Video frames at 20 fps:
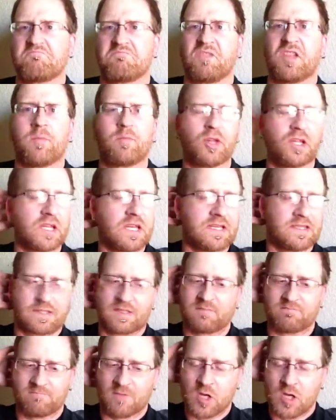the
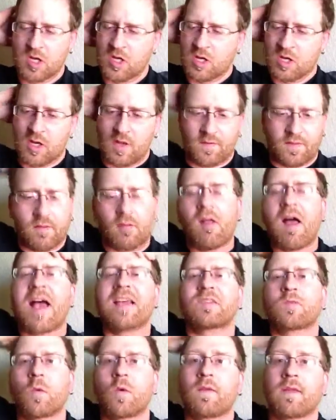police. The
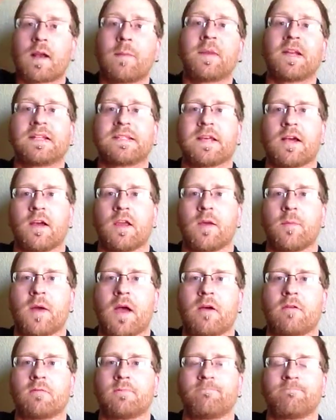last one that I'm going to tell you
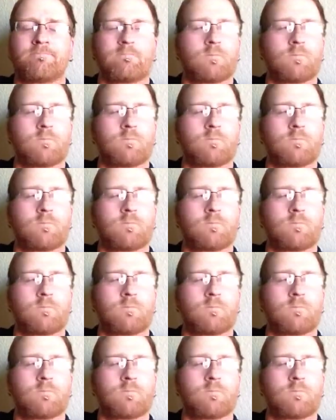about.